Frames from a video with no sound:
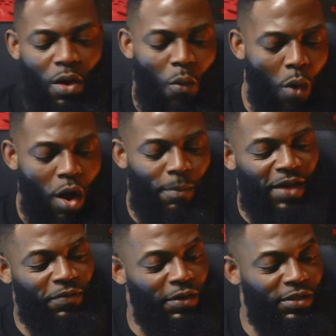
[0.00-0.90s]
What are
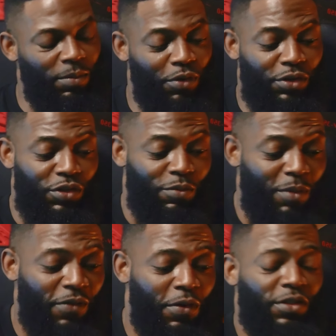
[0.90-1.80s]
my first impressions?
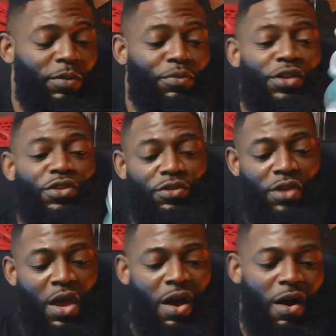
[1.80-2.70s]
My first impressions
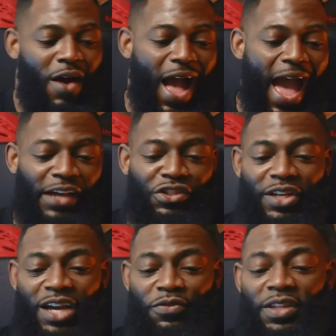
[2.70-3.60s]
are
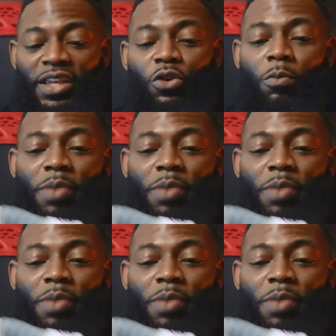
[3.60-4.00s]
actually, I think they look